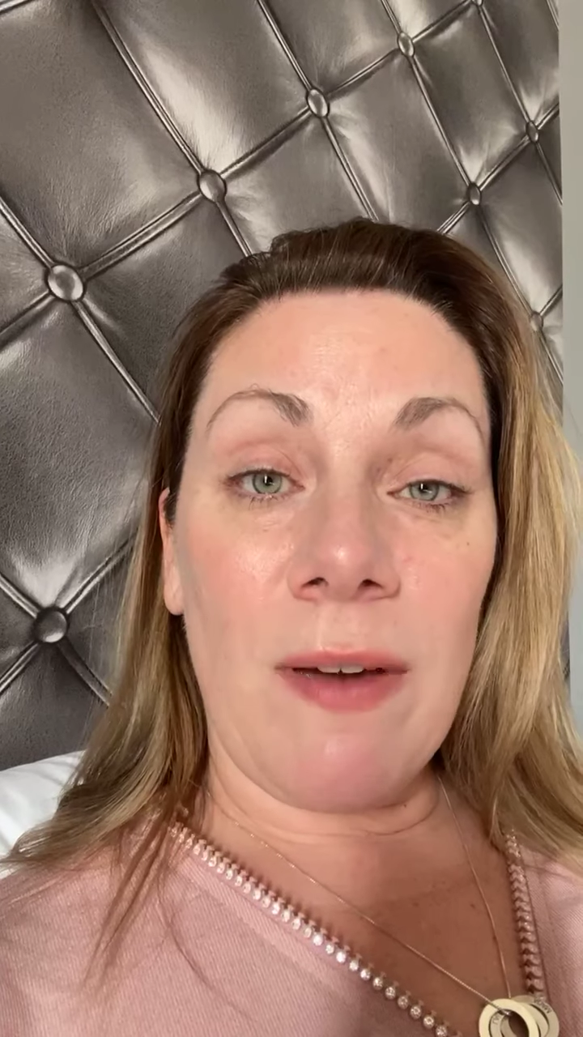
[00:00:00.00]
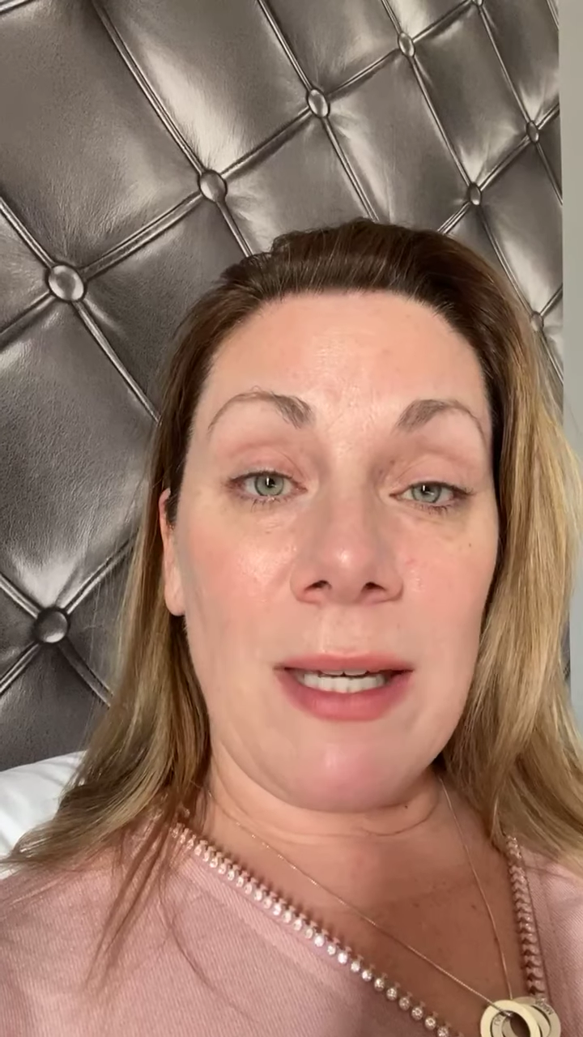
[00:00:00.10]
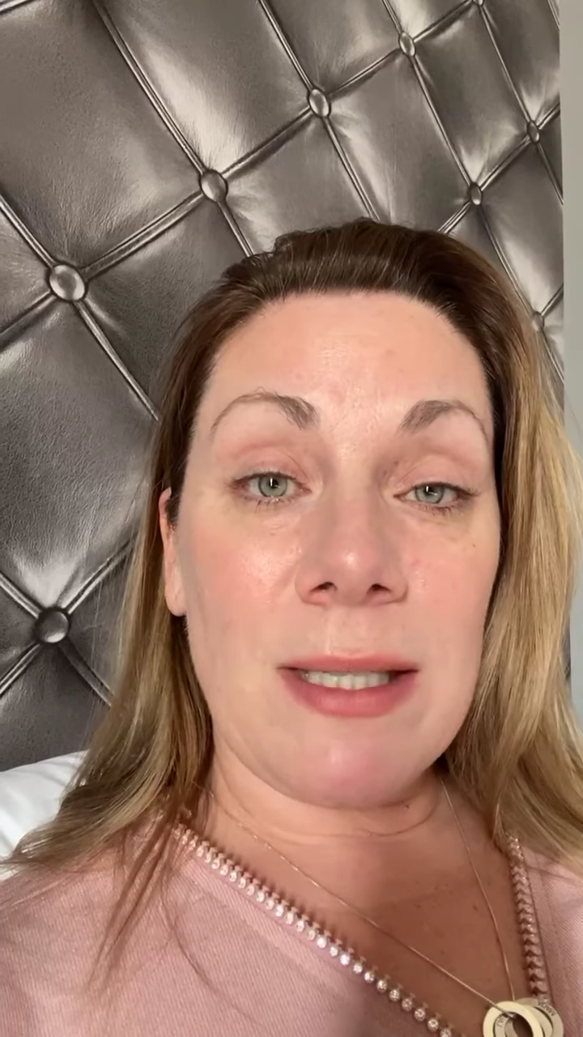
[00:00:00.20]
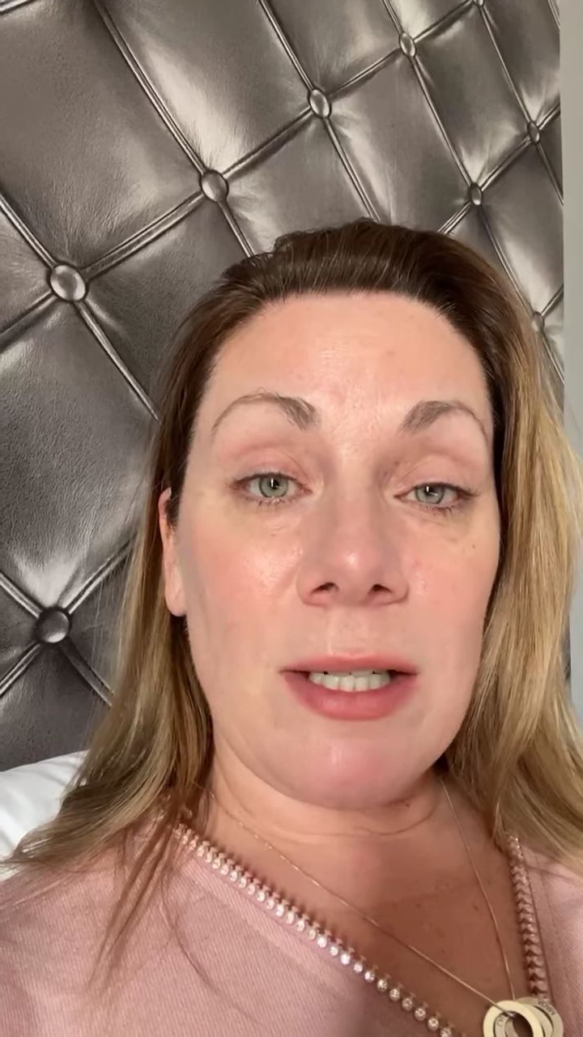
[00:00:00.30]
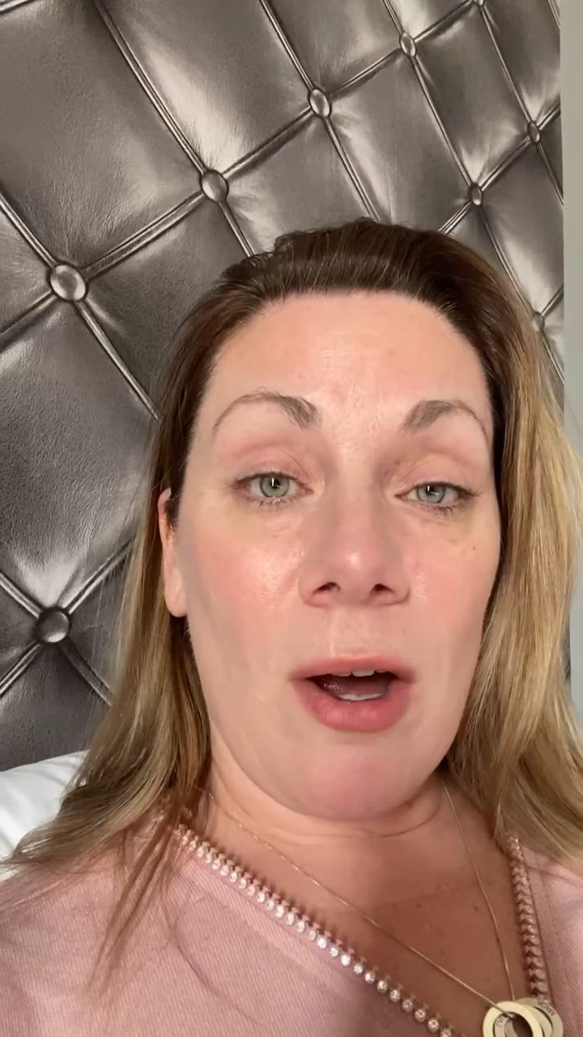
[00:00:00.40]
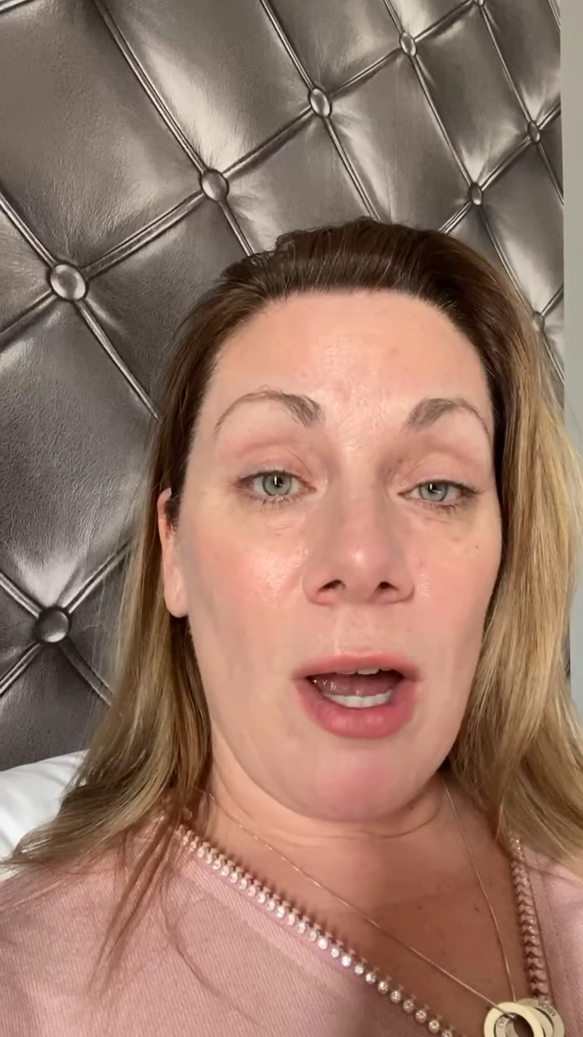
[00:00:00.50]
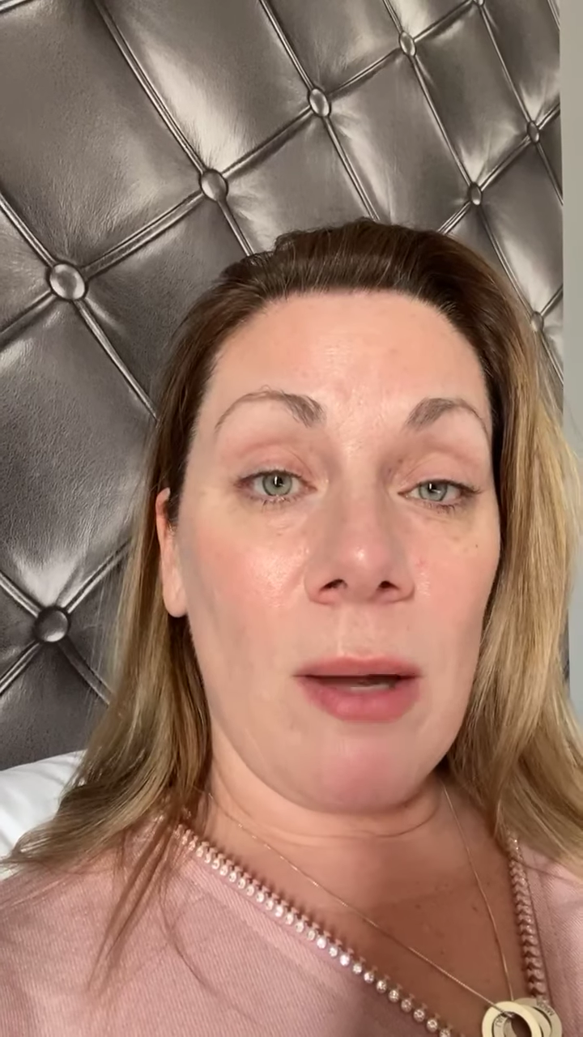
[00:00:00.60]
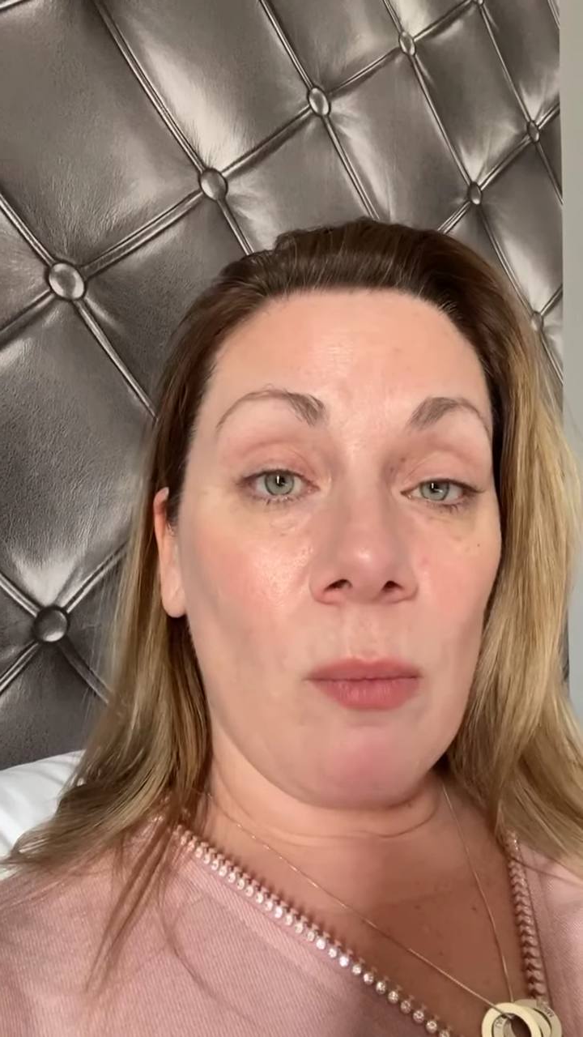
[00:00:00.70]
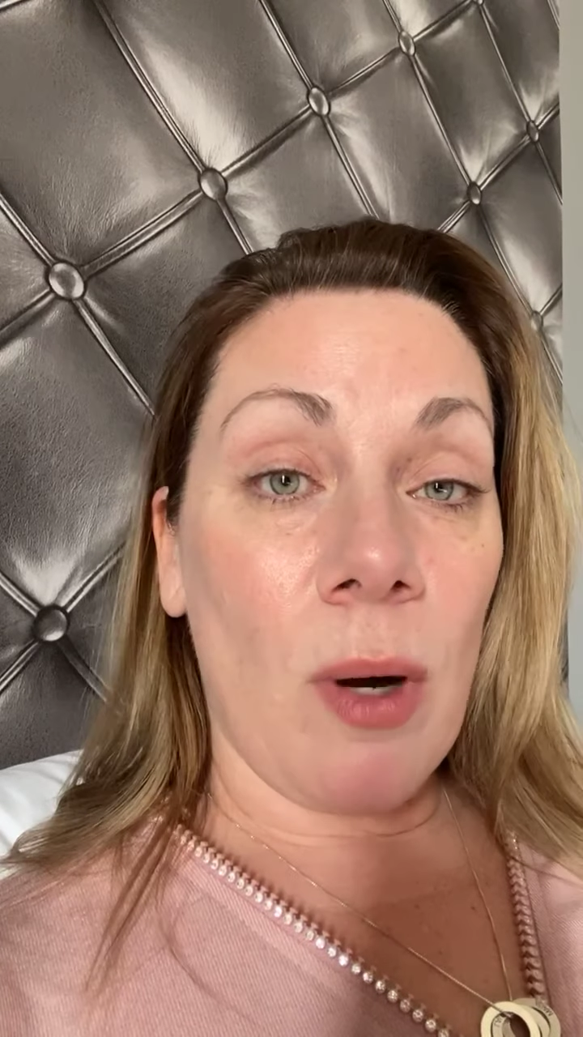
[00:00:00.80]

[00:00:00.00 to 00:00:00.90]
FaceTime,